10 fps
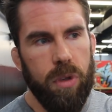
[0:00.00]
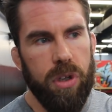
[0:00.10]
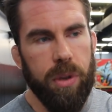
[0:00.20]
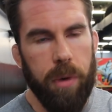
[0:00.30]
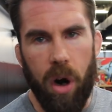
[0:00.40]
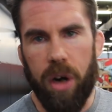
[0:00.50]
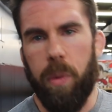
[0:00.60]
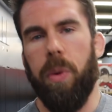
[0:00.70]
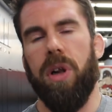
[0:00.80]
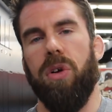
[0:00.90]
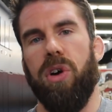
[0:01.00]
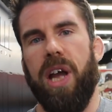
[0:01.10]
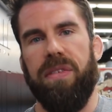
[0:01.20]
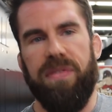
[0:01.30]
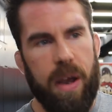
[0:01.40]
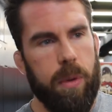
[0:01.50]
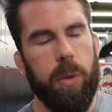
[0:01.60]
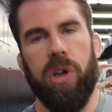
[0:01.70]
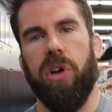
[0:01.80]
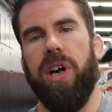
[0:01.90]
the art, we want to learn how to fight, we
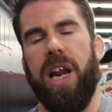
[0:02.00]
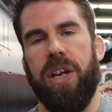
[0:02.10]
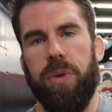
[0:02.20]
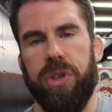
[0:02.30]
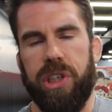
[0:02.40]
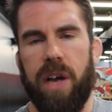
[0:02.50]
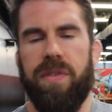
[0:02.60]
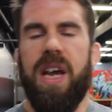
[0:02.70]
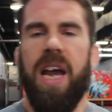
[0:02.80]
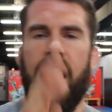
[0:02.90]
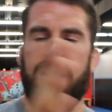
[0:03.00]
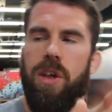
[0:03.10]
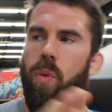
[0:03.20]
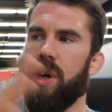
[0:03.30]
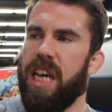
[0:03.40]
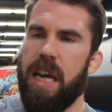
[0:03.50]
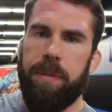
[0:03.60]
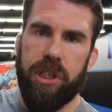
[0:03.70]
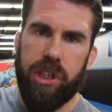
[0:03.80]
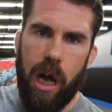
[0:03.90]
want to learn how to do this stuff. And then what
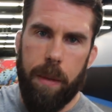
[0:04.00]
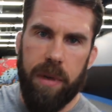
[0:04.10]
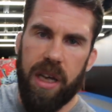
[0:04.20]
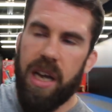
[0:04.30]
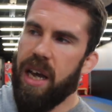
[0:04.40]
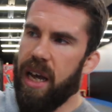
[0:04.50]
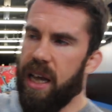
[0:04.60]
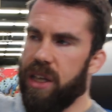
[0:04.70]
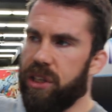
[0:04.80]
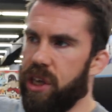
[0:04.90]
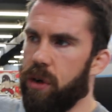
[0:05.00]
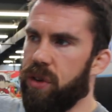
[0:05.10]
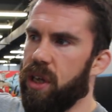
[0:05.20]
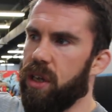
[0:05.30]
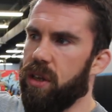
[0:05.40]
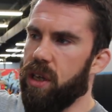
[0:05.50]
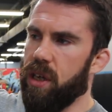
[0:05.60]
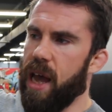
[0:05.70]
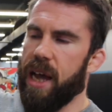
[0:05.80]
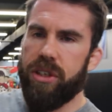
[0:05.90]
keeps us coming is, you know,
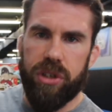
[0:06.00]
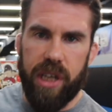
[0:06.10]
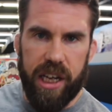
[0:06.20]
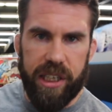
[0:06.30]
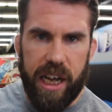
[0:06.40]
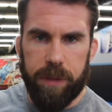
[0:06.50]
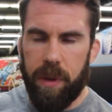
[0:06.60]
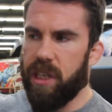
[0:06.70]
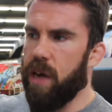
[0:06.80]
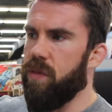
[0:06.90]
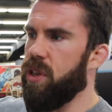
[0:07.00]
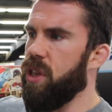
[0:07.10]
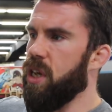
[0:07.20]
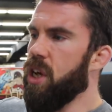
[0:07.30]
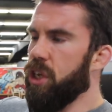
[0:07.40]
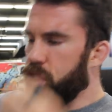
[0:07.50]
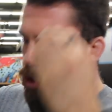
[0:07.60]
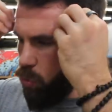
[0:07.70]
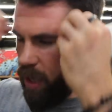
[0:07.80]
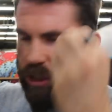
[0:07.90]
the exercise aspect of it, the
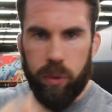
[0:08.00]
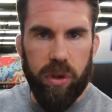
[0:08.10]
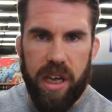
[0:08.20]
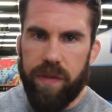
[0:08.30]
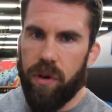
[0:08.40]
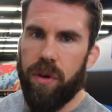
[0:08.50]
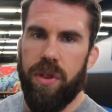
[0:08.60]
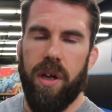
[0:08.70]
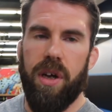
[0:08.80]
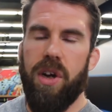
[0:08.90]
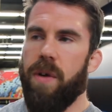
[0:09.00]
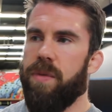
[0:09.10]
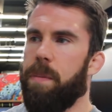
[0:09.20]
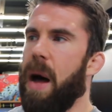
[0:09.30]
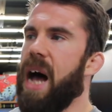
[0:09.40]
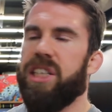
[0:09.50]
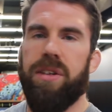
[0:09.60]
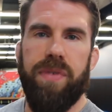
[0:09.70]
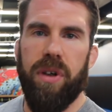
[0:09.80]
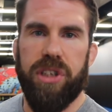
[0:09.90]
stress reliever, the
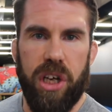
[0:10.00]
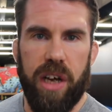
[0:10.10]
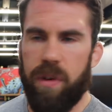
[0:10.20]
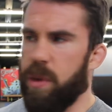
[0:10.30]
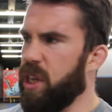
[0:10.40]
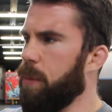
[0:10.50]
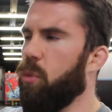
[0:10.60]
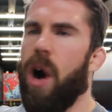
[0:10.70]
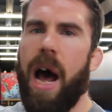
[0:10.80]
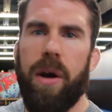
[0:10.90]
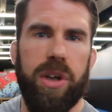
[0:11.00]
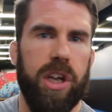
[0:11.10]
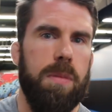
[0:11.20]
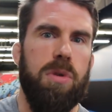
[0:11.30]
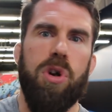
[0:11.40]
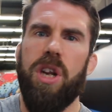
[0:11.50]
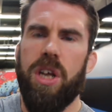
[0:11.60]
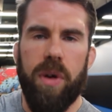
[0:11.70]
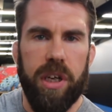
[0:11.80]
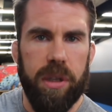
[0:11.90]
positive feelings that you get from it, the camaraderie, the community
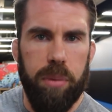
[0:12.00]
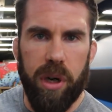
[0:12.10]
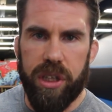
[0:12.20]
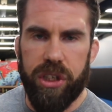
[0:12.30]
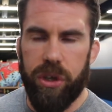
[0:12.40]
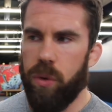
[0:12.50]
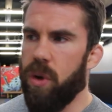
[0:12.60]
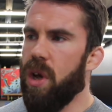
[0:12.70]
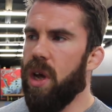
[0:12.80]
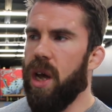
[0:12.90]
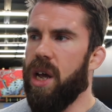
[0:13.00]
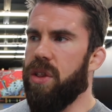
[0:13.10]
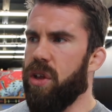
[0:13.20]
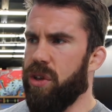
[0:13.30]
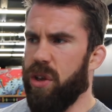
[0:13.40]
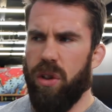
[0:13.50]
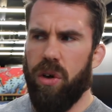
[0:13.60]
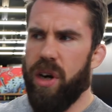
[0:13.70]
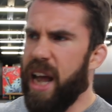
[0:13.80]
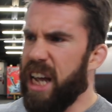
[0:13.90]
you get put into, and the
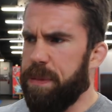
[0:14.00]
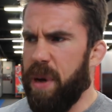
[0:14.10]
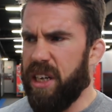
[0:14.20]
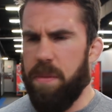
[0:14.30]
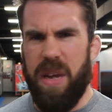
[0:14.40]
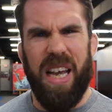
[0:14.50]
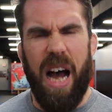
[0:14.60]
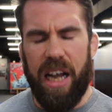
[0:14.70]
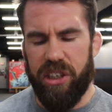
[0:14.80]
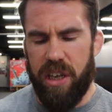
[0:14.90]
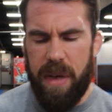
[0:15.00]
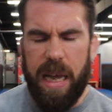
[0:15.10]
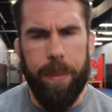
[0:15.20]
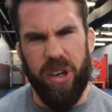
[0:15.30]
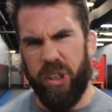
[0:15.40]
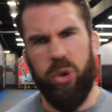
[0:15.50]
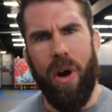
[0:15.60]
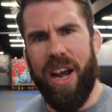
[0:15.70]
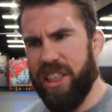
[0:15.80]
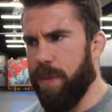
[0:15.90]
learning aspect, and being constantly being able to
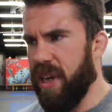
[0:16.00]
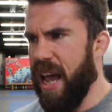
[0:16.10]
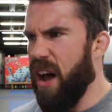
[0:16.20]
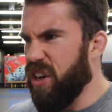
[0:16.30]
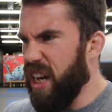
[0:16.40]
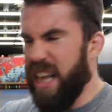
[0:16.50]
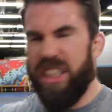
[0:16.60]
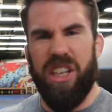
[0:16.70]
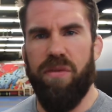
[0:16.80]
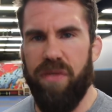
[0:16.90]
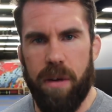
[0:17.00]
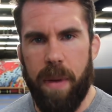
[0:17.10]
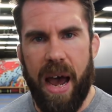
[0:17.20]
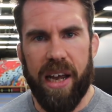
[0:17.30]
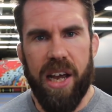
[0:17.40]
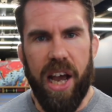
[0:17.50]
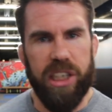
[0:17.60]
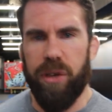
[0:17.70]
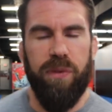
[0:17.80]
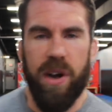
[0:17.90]
try something out and get instant feedback.
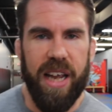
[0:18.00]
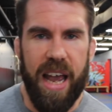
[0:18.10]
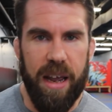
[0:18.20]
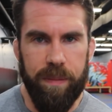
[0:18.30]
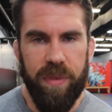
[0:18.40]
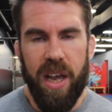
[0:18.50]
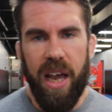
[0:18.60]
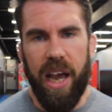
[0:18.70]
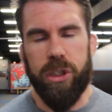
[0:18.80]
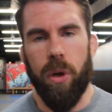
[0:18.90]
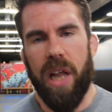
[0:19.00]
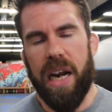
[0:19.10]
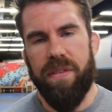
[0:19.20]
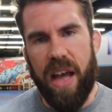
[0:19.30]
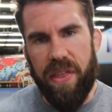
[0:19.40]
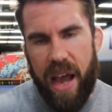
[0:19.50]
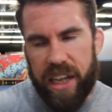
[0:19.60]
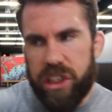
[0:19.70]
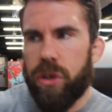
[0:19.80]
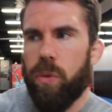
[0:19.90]
It's a fun game. And so a lot of that,
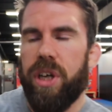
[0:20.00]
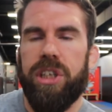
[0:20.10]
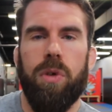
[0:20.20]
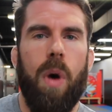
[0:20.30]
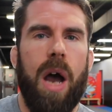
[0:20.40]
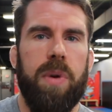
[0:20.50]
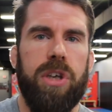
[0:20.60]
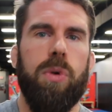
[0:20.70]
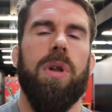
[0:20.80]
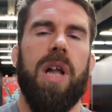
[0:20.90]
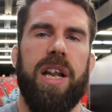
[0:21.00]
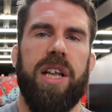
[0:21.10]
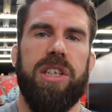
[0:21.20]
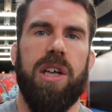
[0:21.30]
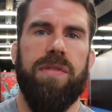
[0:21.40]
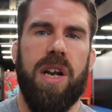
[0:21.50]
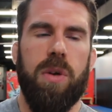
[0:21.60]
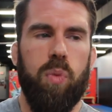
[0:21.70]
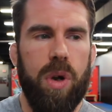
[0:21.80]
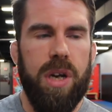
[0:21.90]
that's the reason why we do a lot of that stuff
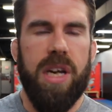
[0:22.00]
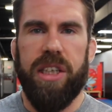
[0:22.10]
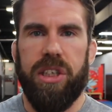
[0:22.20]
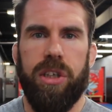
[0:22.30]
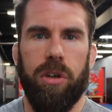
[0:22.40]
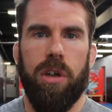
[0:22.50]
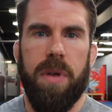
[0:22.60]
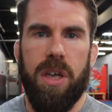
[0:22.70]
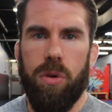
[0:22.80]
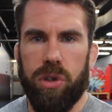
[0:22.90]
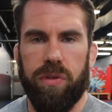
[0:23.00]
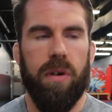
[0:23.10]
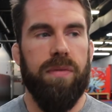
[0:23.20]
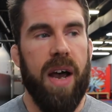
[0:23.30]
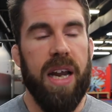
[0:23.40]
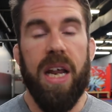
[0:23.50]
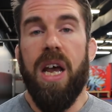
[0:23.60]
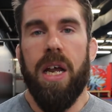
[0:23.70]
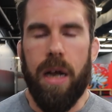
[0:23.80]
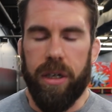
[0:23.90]
that wouldn't necessarily be used for a fight.
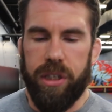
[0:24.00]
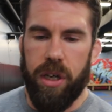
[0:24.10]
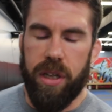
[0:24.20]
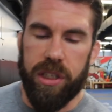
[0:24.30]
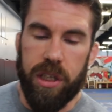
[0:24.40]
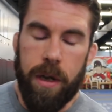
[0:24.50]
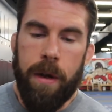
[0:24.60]
Now, I'll tell you this.